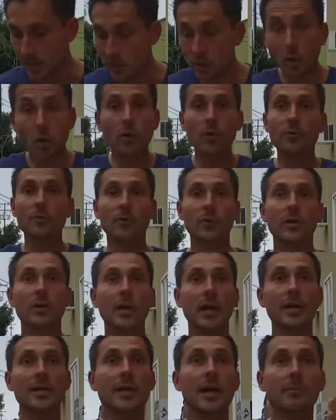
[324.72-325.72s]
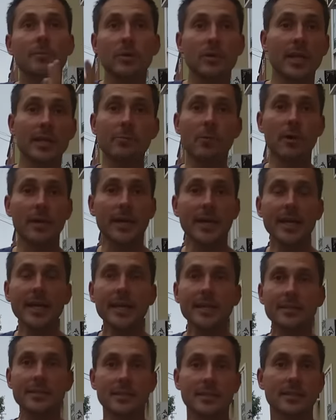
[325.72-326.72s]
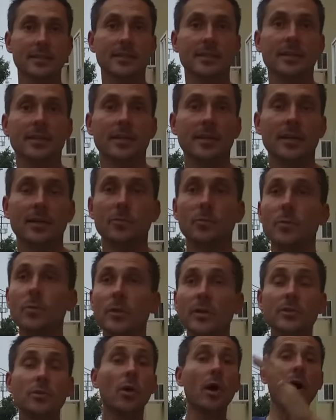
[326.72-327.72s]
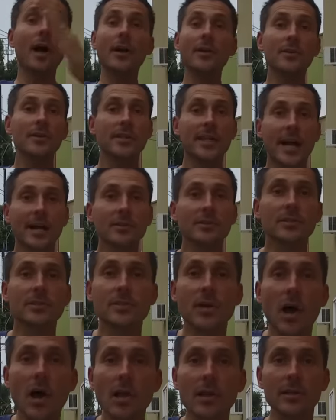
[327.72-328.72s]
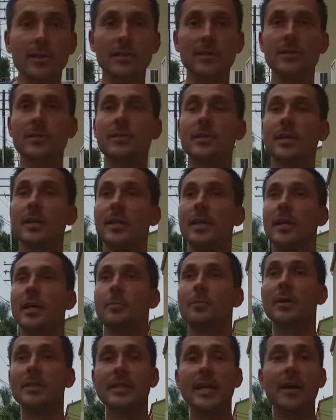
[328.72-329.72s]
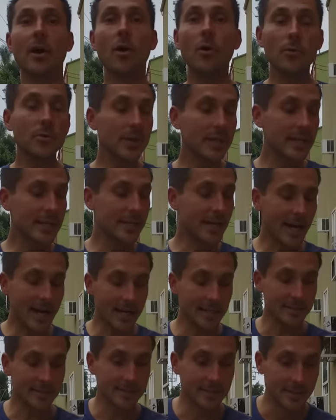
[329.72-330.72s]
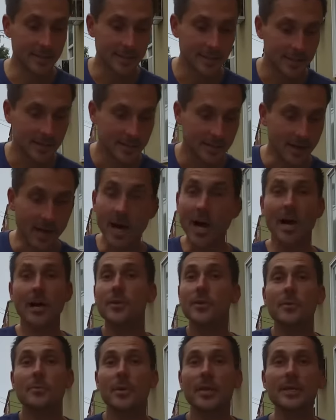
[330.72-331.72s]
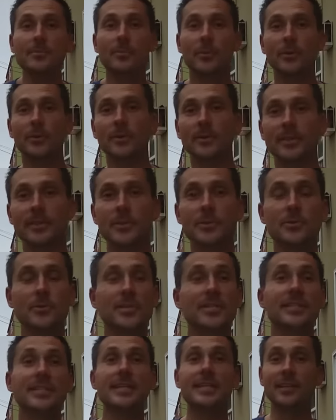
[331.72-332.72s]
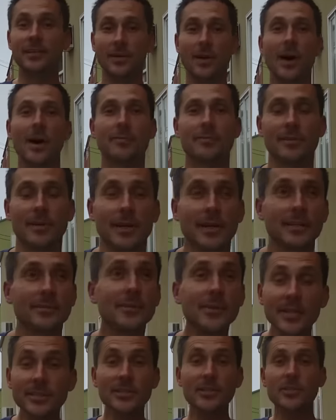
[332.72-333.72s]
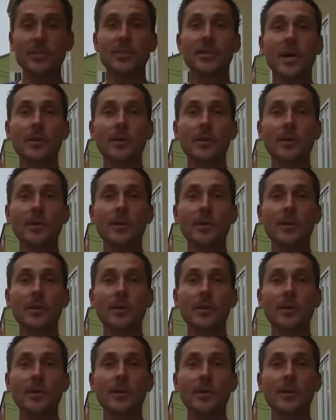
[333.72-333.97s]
goal for a number they want to hit, we want to do $100,000, but they only got 100 people to see their offer. Well, that's just a